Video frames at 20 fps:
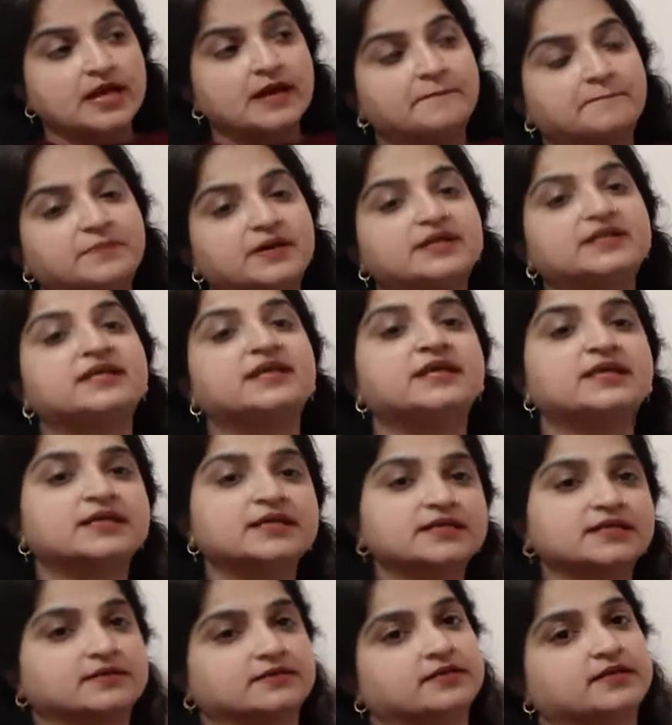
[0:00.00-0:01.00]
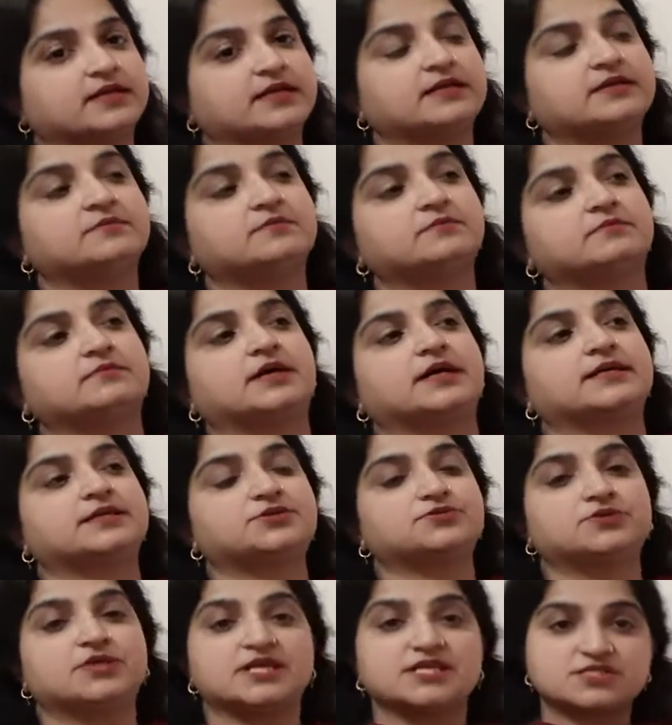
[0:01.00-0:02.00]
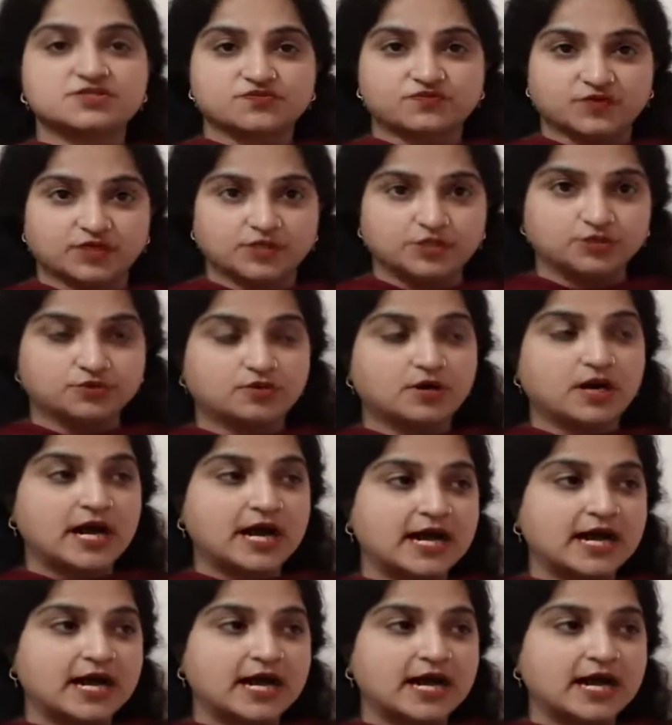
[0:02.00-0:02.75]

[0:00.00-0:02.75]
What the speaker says: But here in my today's video,